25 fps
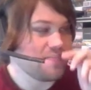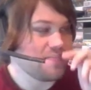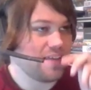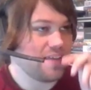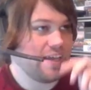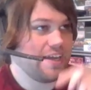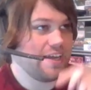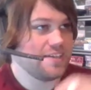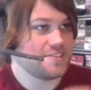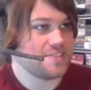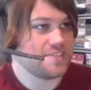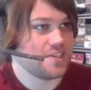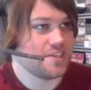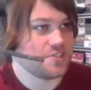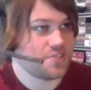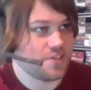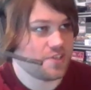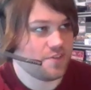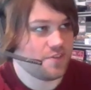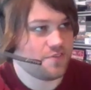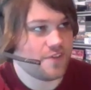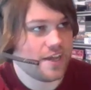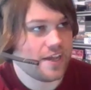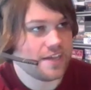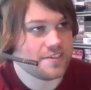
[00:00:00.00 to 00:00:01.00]
essentially
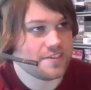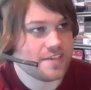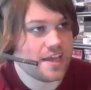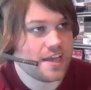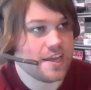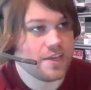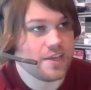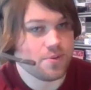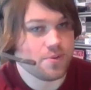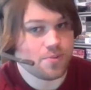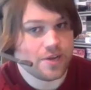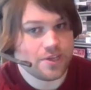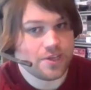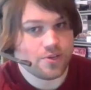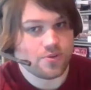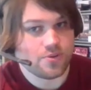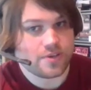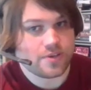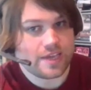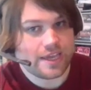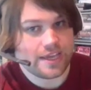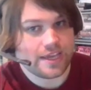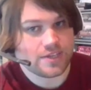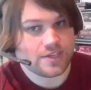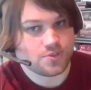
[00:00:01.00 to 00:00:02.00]
find any way you
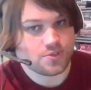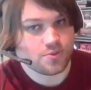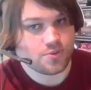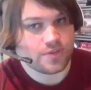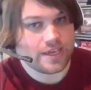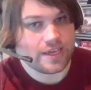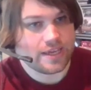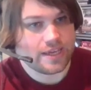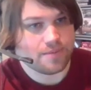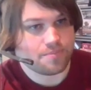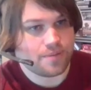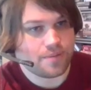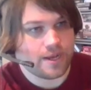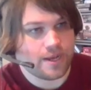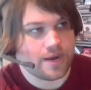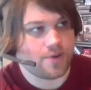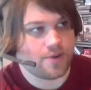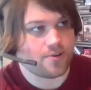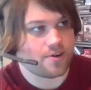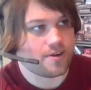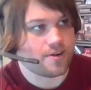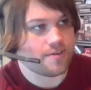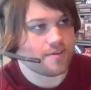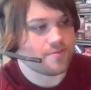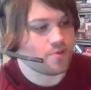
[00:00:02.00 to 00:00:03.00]
can to gain
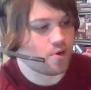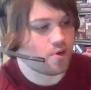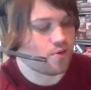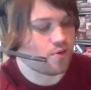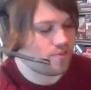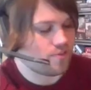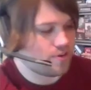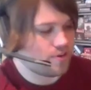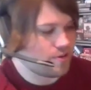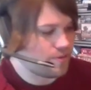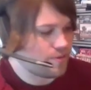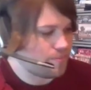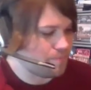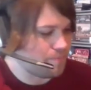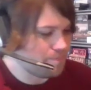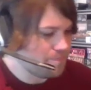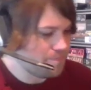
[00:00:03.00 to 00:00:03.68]
power over them.